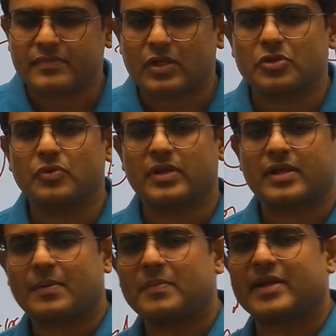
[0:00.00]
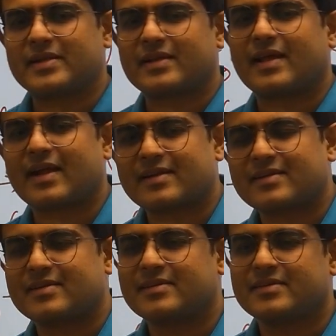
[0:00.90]
you will come interact.
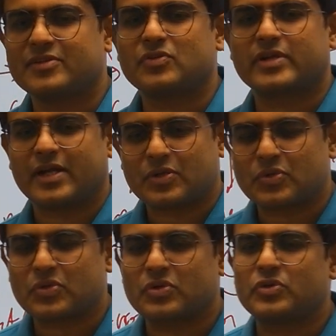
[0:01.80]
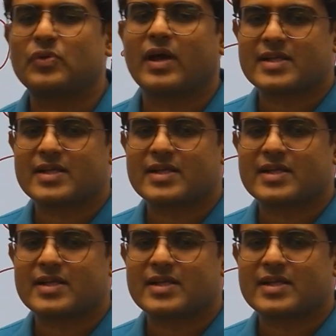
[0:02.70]
You get to know. You will